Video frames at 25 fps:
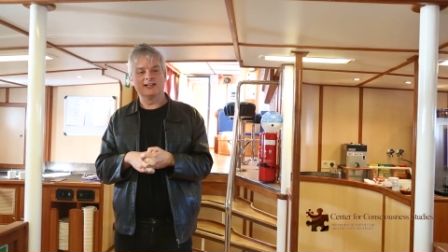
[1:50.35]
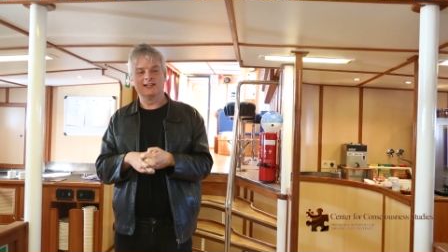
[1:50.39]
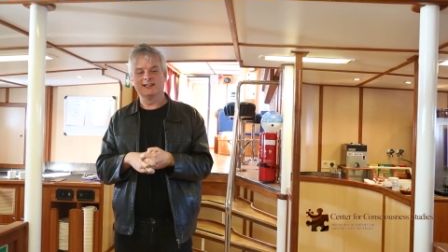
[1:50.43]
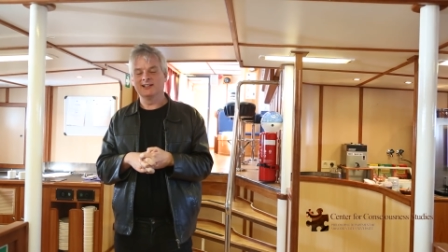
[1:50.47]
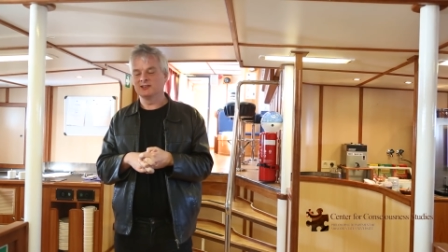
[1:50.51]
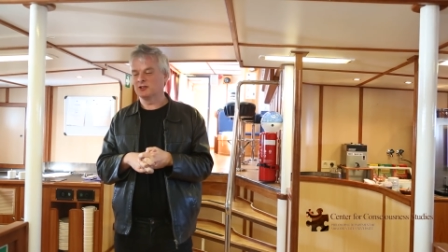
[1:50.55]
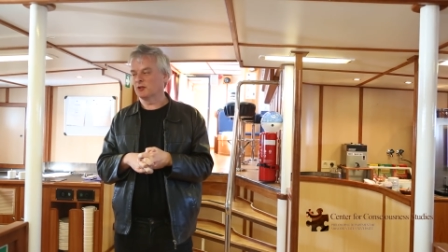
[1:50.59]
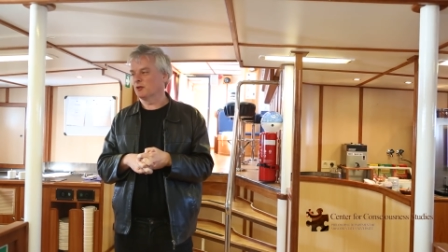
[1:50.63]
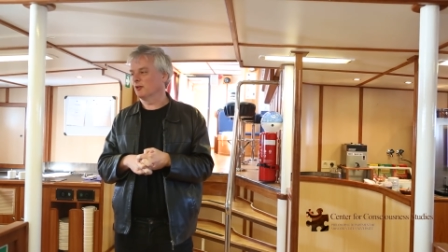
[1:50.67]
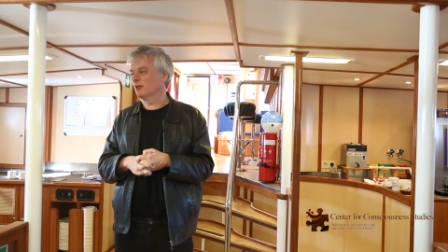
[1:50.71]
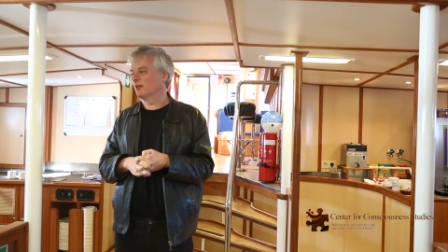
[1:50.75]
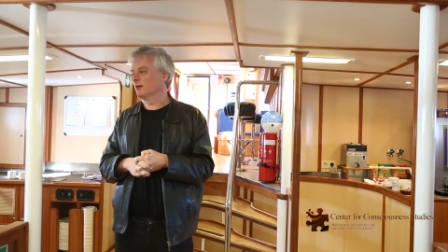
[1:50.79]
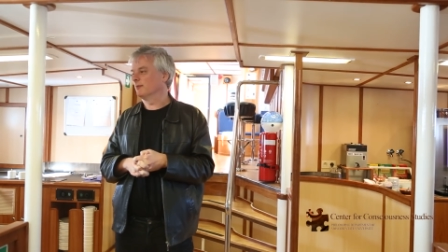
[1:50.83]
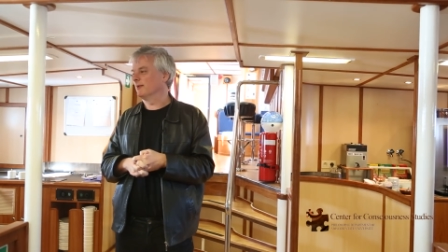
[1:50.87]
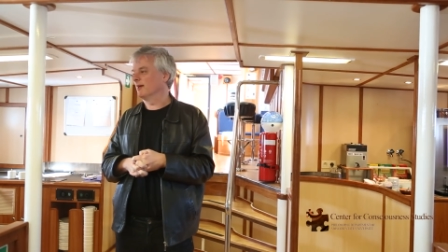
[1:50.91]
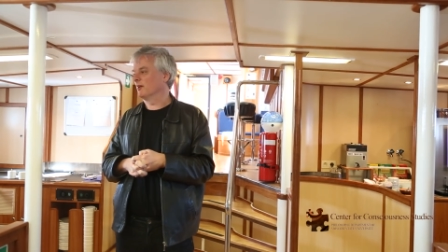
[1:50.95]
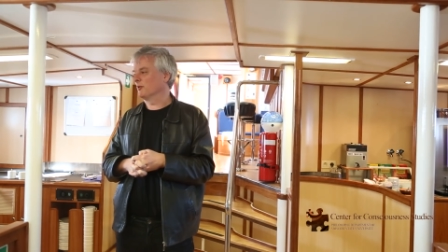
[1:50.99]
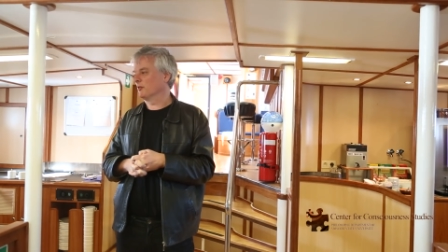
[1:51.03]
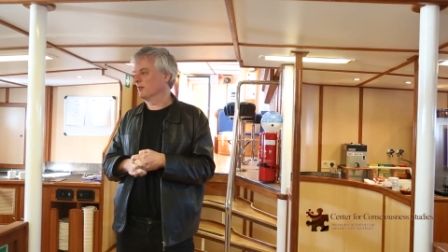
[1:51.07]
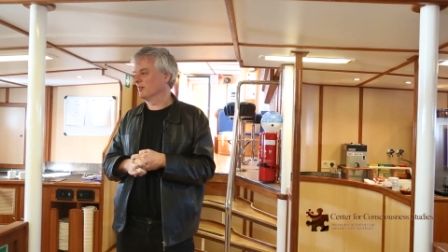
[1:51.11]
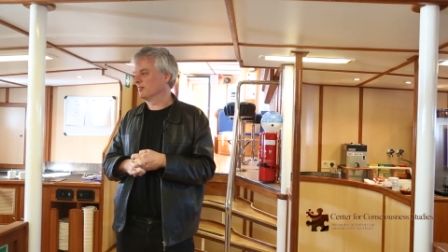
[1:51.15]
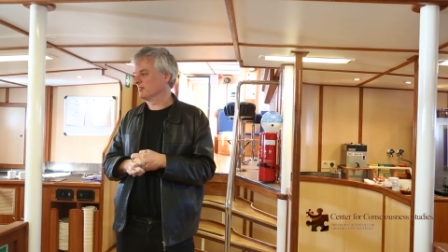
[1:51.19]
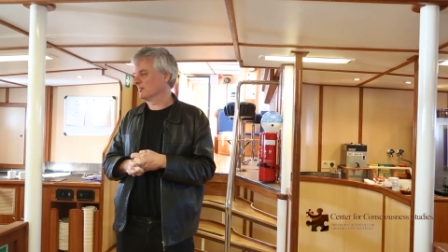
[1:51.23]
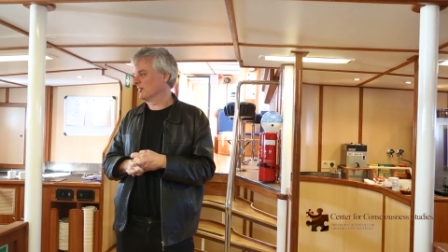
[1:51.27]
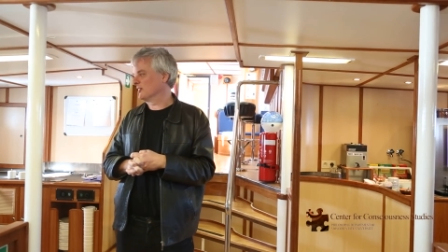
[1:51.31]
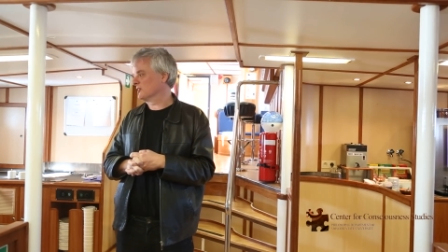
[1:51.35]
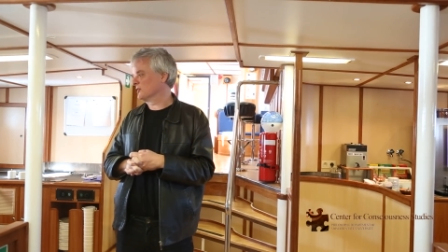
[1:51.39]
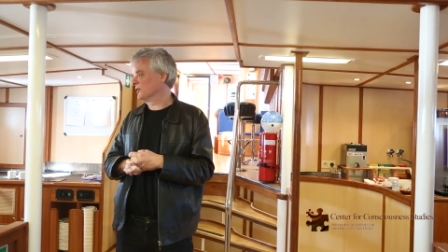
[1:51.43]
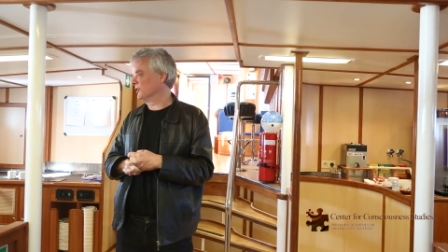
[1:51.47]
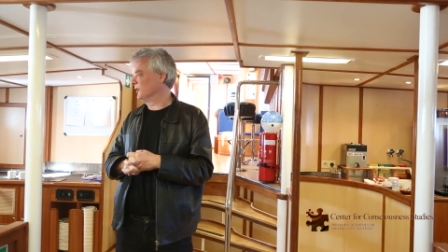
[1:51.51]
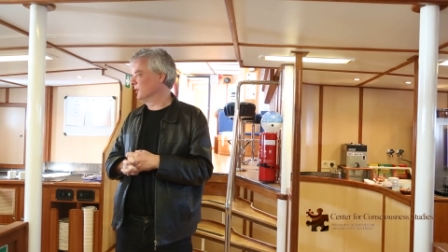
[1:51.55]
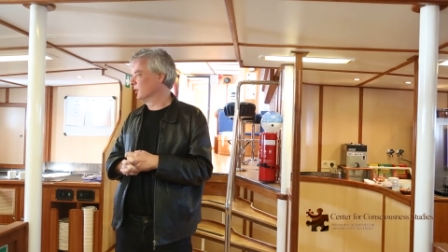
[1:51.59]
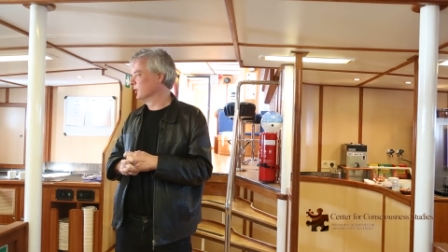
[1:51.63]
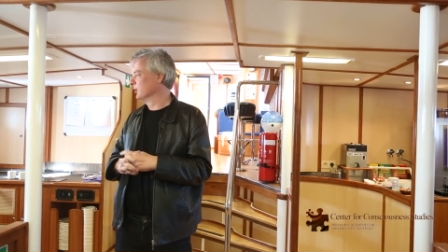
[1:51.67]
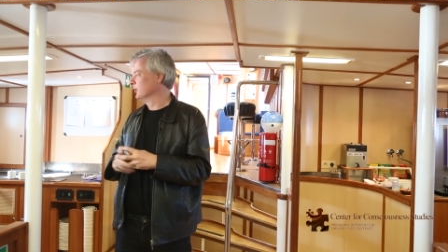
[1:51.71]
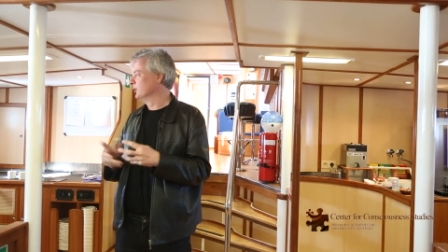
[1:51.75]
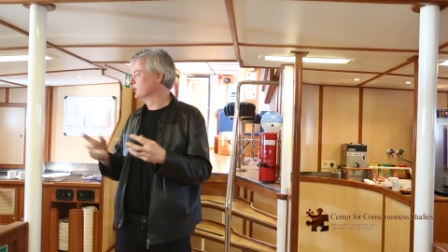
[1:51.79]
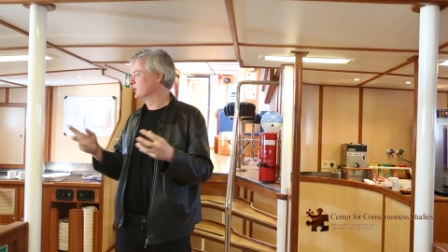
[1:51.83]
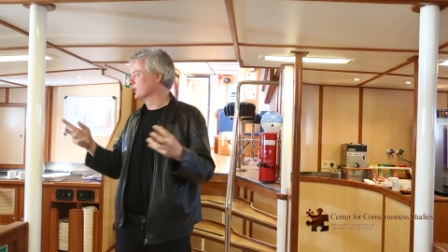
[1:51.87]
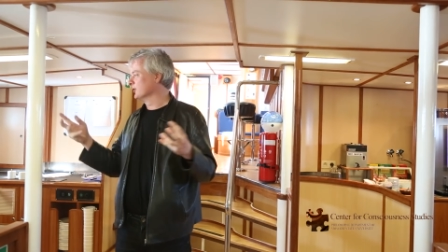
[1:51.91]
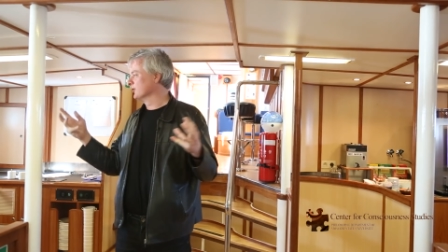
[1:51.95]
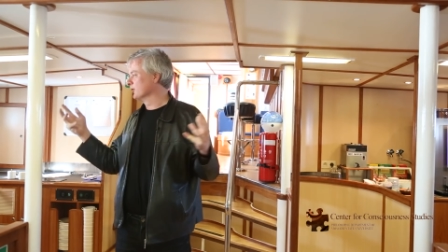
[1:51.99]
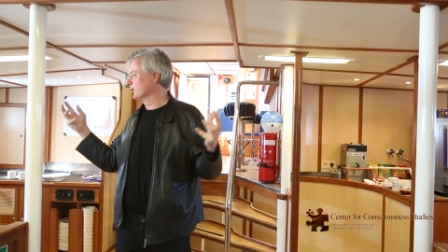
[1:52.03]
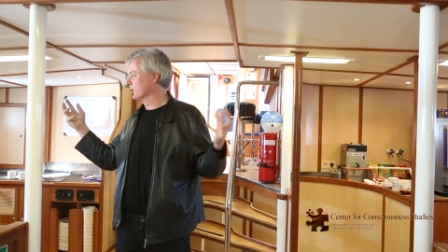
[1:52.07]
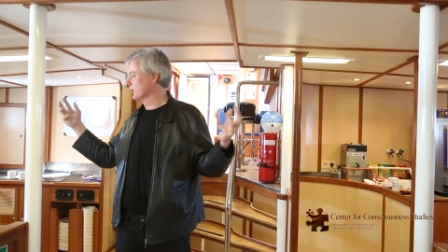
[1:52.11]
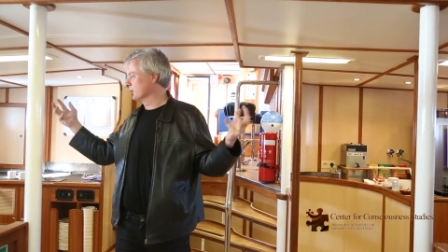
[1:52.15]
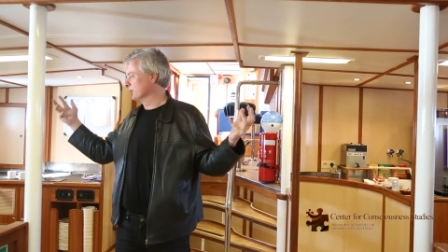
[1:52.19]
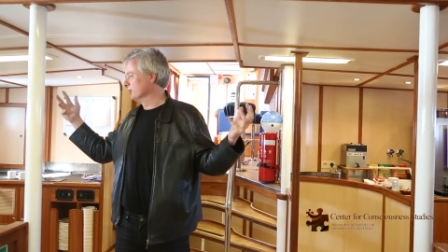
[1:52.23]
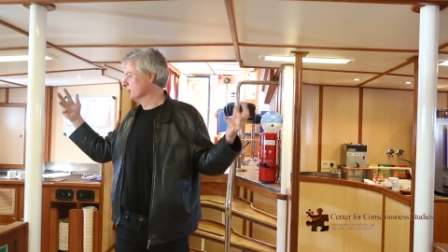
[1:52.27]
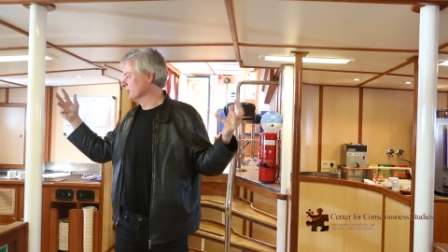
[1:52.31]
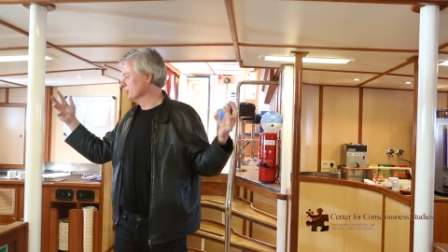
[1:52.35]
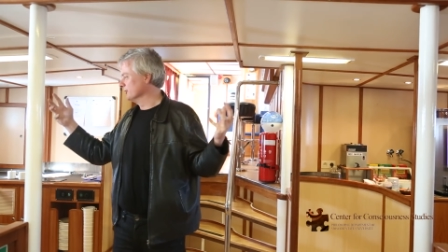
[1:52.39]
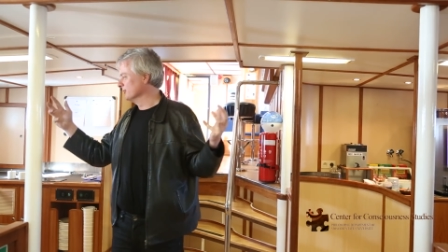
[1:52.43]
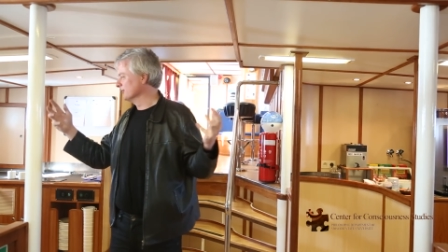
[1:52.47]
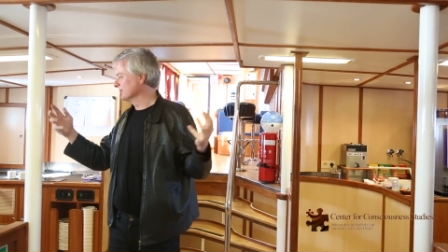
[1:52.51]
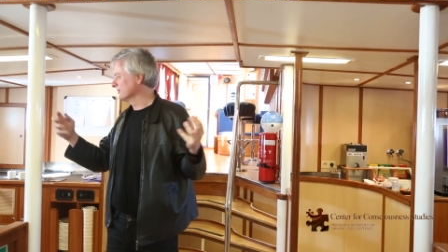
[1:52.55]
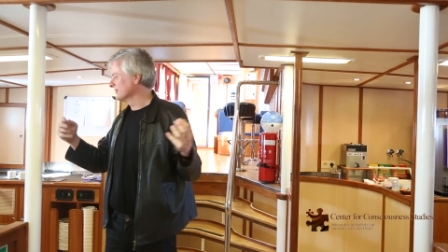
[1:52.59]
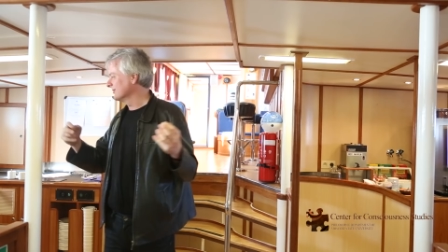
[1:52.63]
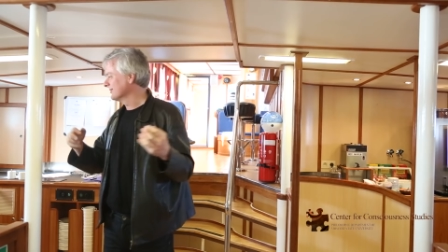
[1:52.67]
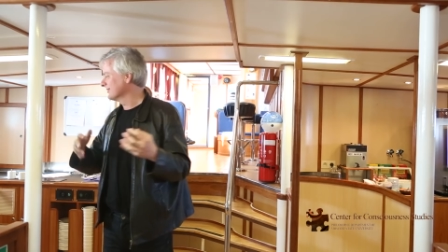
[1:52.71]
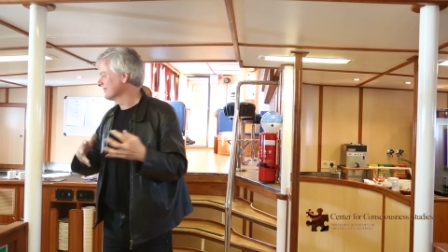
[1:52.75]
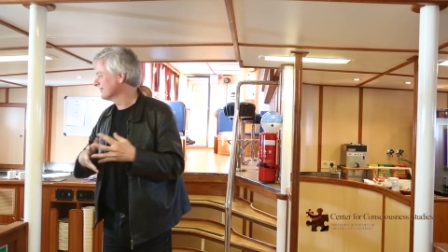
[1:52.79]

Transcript: I like to think about this as the illusion cruise